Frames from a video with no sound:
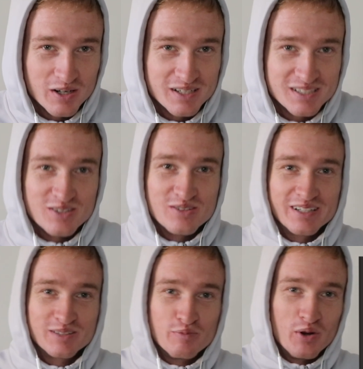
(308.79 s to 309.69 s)
and she was
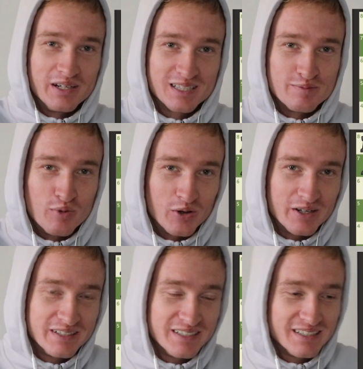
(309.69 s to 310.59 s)
like pointing at the
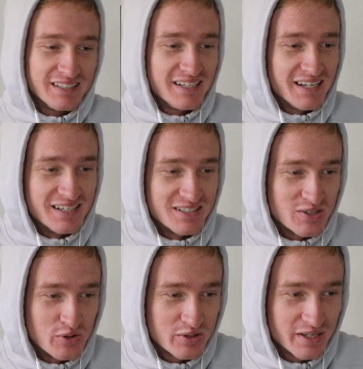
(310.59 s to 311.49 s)
board. And
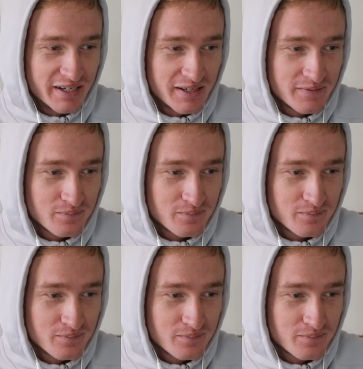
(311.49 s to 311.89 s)
she was like,